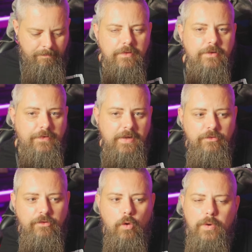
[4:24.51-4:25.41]
and these
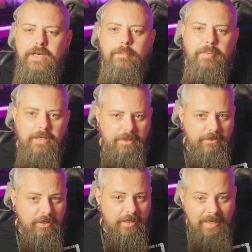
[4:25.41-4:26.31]
fakers are going into
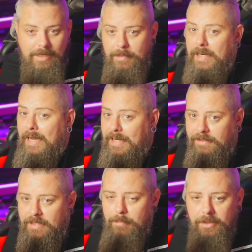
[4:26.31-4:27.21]
buildings and claiming
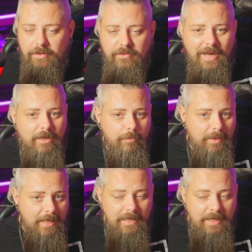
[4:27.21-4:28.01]
a demon attacked me,